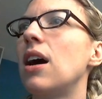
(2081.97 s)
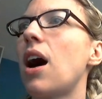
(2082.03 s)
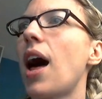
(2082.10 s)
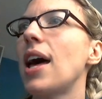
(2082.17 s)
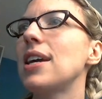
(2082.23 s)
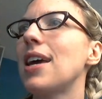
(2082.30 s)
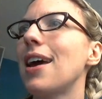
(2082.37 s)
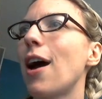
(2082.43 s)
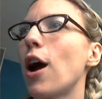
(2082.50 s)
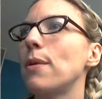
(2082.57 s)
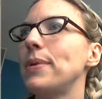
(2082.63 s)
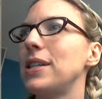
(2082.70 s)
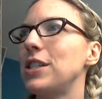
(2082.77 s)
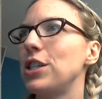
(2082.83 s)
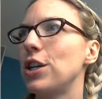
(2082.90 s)
IK
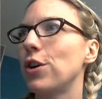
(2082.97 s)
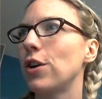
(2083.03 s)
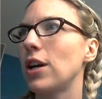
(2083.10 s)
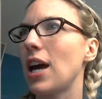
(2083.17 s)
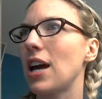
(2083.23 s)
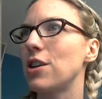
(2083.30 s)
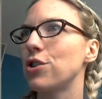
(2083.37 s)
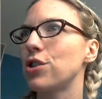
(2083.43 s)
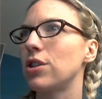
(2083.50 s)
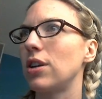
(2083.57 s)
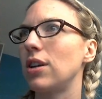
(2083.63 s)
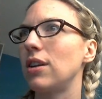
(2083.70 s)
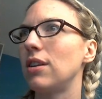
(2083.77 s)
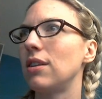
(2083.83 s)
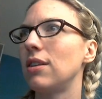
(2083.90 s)
RPG
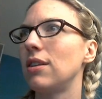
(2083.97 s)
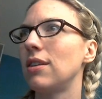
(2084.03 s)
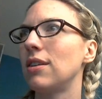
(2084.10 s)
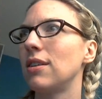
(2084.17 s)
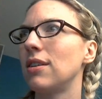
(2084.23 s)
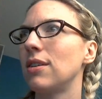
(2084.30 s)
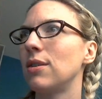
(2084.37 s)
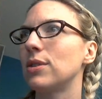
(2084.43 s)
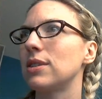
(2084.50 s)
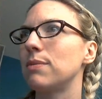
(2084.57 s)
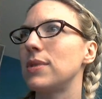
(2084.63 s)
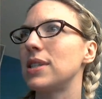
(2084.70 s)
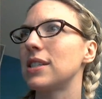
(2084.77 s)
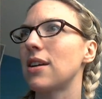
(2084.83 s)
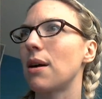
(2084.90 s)
creation. was a
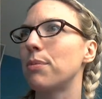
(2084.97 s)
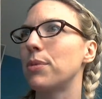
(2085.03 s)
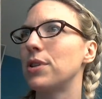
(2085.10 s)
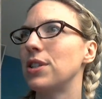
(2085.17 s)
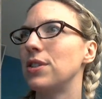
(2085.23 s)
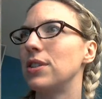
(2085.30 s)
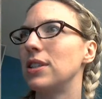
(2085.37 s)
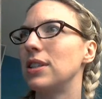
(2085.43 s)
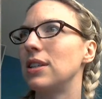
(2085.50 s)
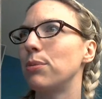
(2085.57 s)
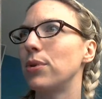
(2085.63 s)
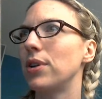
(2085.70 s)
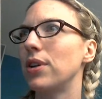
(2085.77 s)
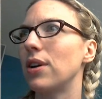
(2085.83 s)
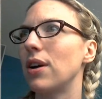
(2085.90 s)
missed opportunity to
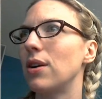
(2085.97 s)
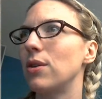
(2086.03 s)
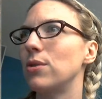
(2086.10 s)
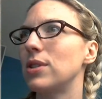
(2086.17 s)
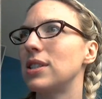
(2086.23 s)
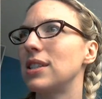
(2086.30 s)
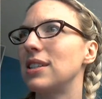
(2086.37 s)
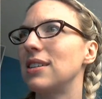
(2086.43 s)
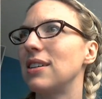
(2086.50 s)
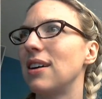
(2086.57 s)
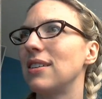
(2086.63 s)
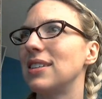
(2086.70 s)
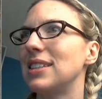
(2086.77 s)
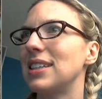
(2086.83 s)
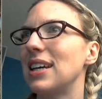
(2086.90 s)
put your OC
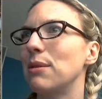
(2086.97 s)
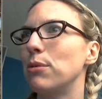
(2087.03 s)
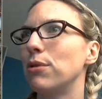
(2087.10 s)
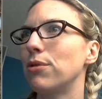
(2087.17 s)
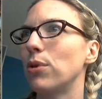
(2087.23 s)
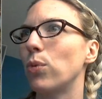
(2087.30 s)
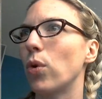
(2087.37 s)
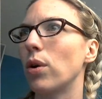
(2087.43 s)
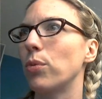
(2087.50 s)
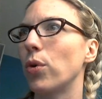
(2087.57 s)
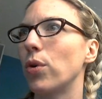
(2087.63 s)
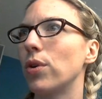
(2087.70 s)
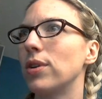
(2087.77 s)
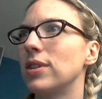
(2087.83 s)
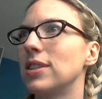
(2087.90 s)
on the table for Warm
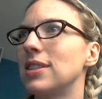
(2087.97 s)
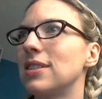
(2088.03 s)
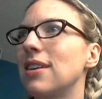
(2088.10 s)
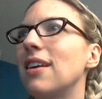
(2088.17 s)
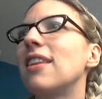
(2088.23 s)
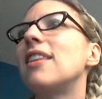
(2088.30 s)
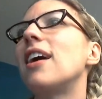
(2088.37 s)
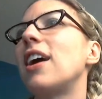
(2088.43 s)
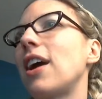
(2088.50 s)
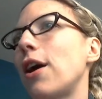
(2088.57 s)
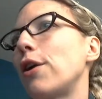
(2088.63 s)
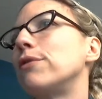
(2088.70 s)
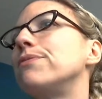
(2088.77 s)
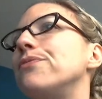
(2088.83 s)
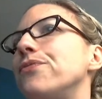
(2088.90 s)
Hordes. There you go.